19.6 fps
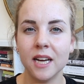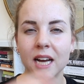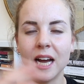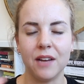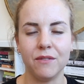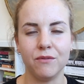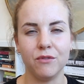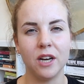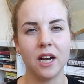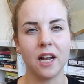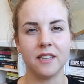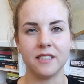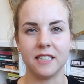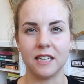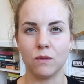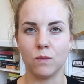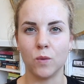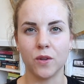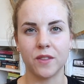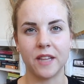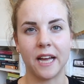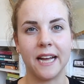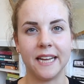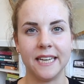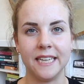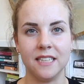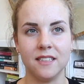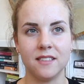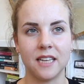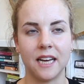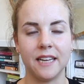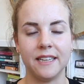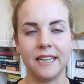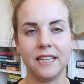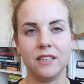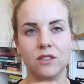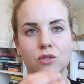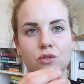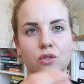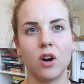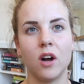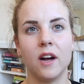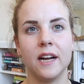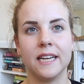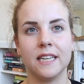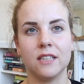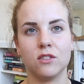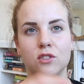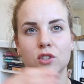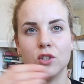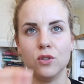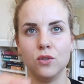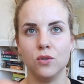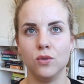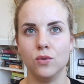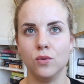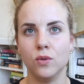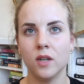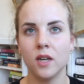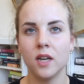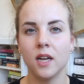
and realizing what that is, and then trying to